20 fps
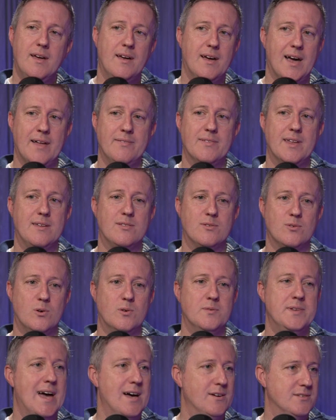and they
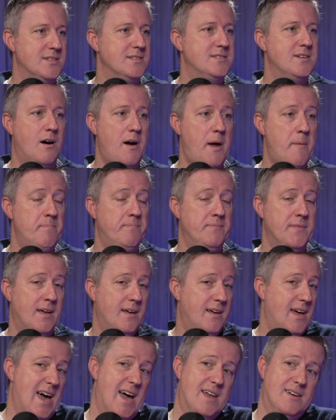thought now's the time.
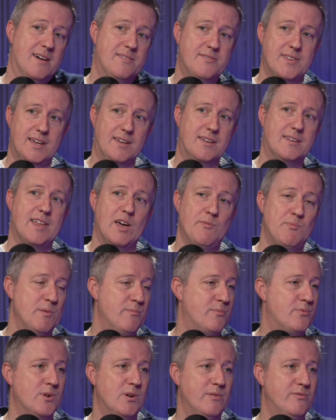And I think they've been
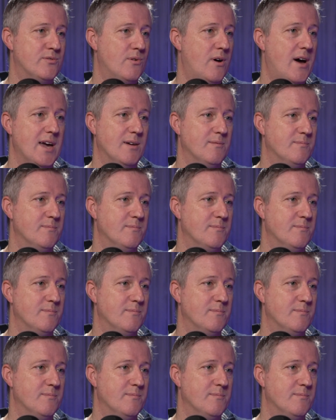proved right,